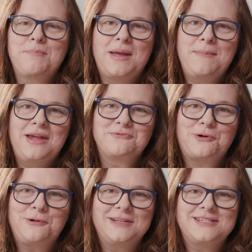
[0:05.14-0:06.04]
My main
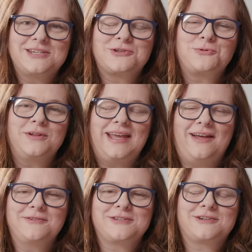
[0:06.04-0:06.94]
role as a school
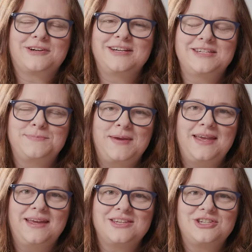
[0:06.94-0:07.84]
counselor is
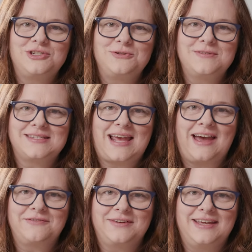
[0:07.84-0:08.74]
being a student
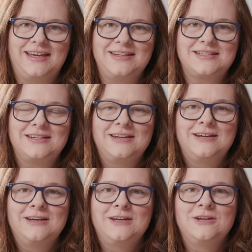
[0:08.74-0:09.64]
advocate.
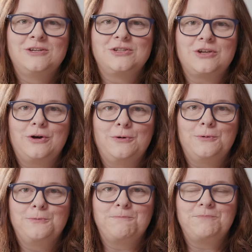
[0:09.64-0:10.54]

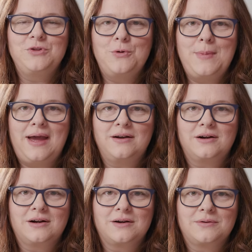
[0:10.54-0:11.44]
So no
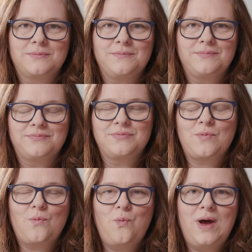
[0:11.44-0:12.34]
matter
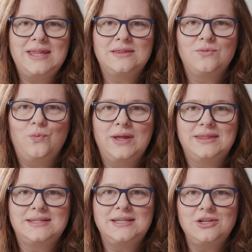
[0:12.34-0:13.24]
what what
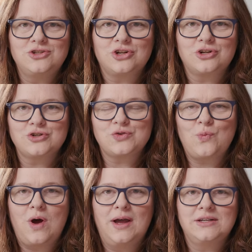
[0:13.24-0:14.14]
the teachers
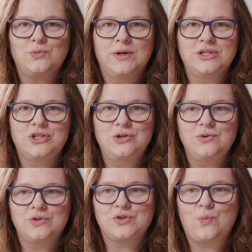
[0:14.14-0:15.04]
want, what
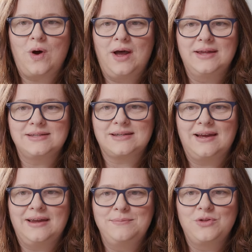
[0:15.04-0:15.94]
students want,
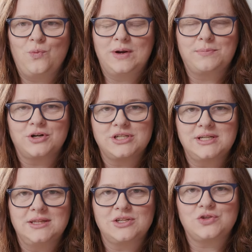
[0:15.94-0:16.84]
I'm the one
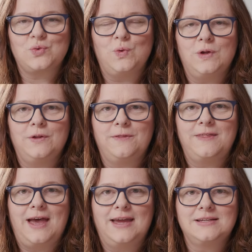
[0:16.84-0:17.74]
person in the school
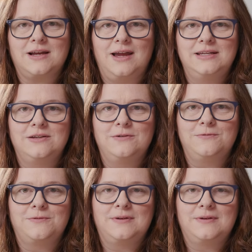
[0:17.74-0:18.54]
that kind of